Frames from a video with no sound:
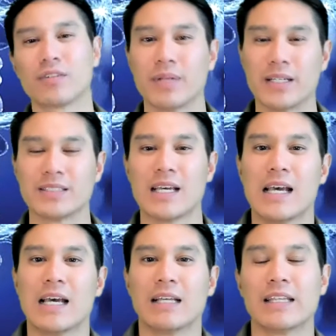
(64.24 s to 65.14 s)
over the place.
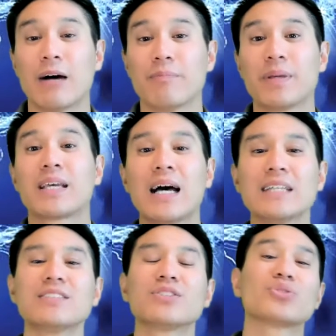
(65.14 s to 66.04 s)
Now,
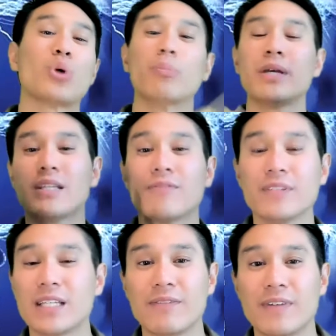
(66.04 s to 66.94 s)
because there's so many
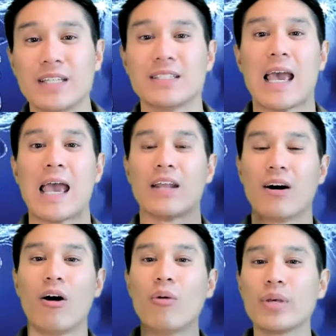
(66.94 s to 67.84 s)
different TVs and
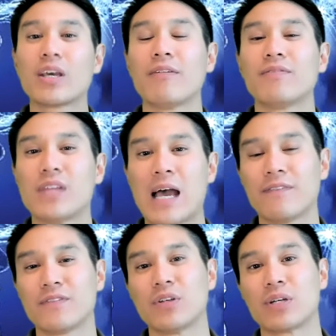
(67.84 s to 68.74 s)
all we can
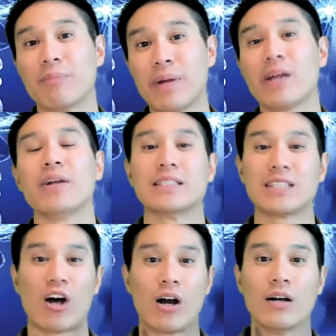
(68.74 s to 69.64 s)
have to compare is
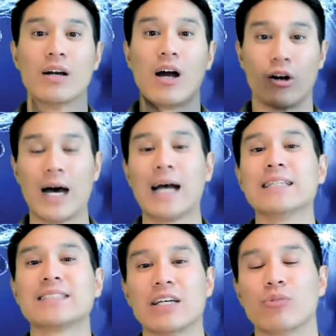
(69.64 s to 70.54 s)
our
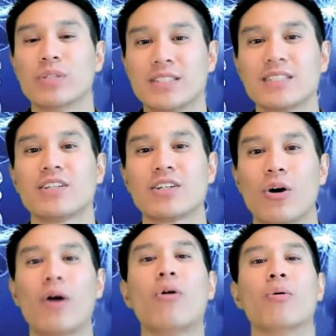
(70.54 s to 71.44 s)
eyesight, we sit there and
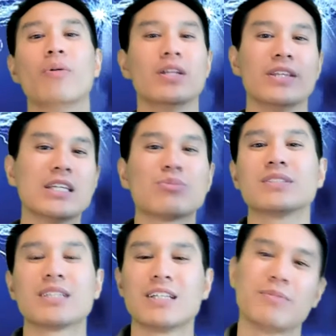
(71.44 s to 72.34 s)
go, oh, this
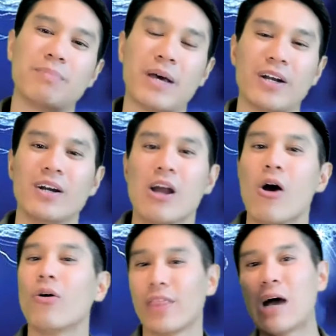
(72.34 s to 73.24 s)
one's a little bit better.
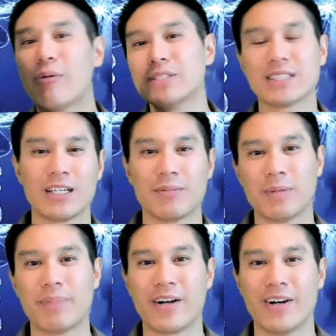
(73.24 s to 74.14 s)
Oh, that one's a little
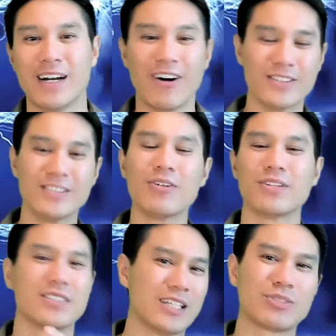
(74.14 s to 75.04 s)
bit better. Oh,
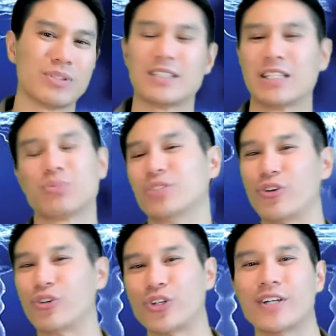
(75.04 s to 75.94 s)
no, this one's
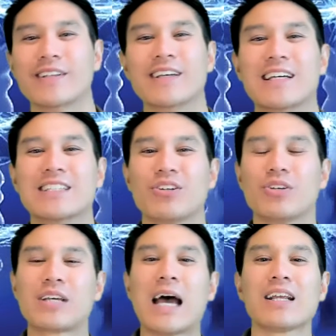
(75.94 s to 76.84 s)
no good. So
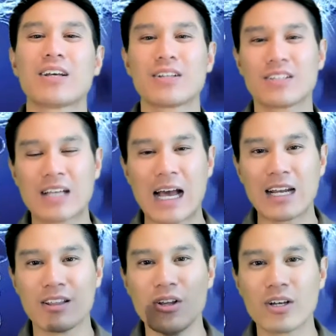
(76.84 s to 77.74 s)
you kind
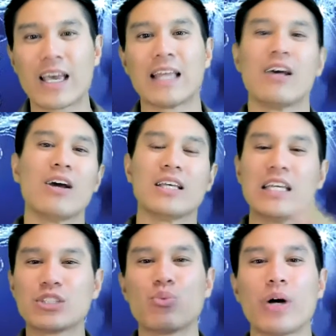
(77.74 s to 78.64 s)
of look at
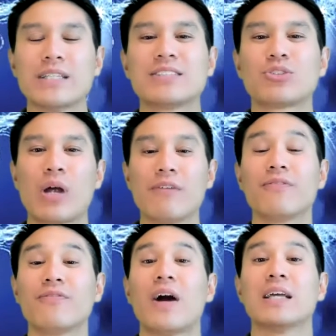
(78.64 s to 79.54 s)
each one and try and
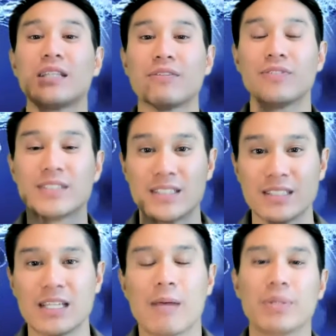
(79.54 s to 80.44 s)
find
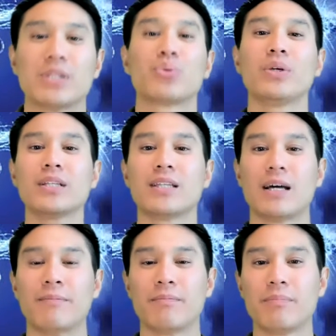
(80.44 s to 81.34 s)
differences between
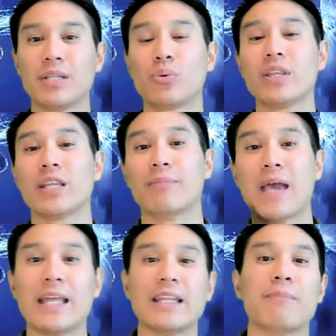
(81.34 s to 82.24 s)
them,
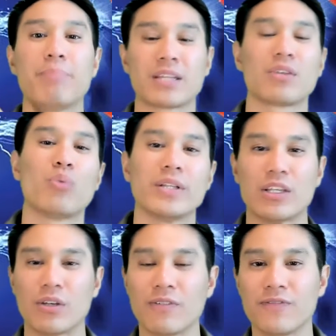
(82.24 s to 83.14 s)
and then pick the one
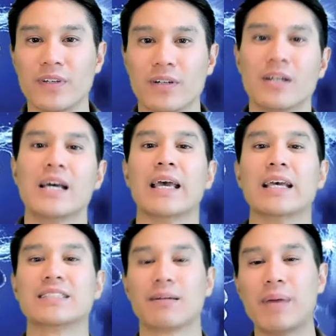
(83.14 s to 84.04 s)
that you feel
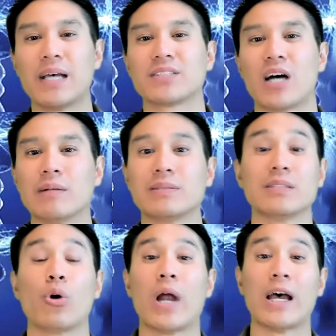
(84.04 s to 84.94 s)
is the best
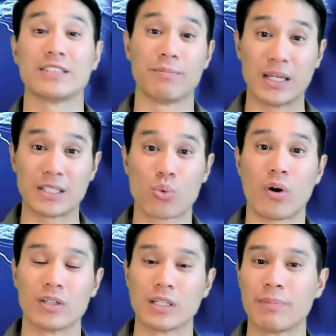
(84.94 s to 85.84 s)
option or has the best
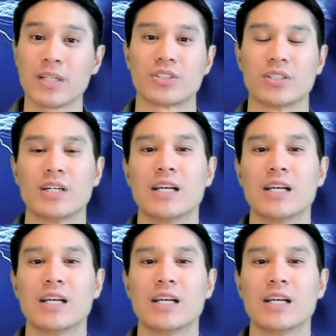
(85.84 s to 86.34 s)
quality picture.